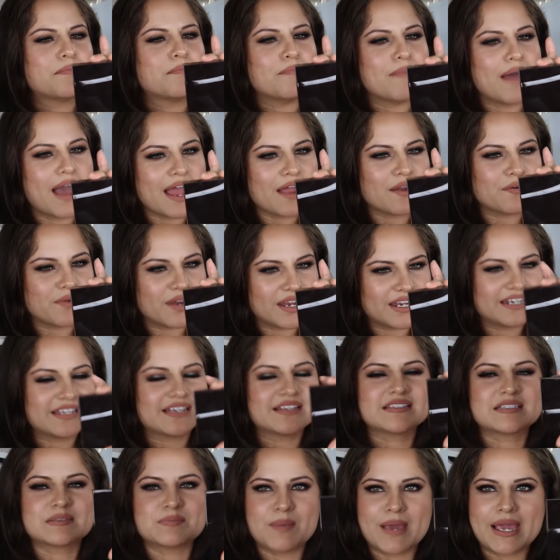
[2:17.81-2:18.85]
Matte
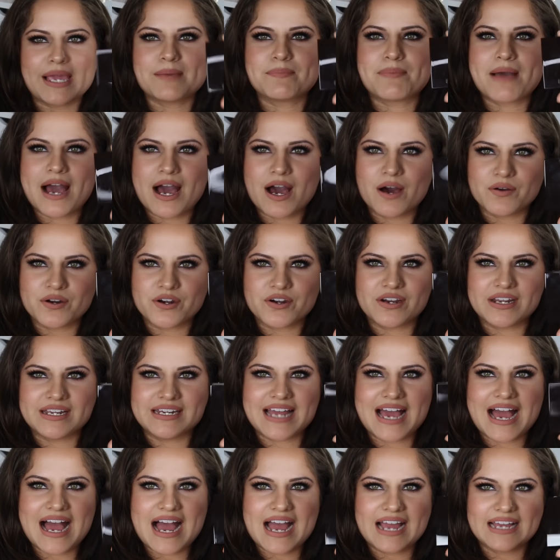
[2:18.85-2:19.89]
Radiance Bake Powder in
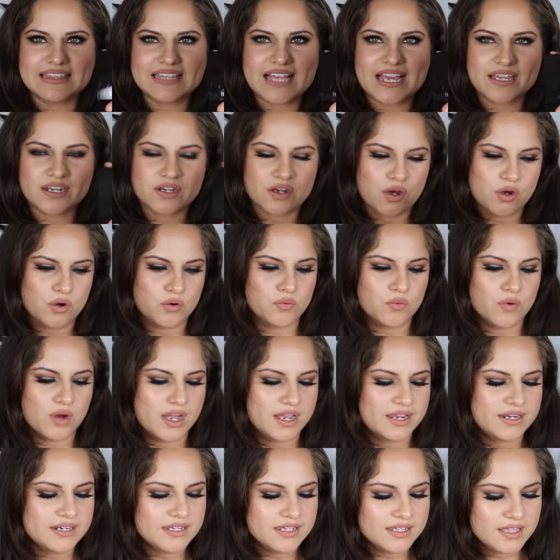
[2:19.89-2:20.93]
Highlight oh
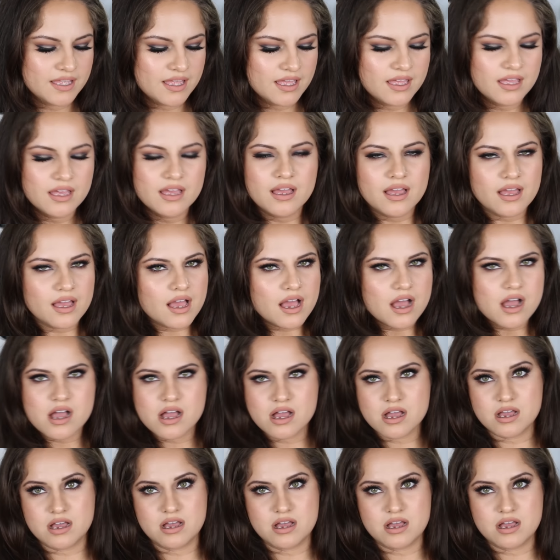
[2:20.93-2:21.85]
one. I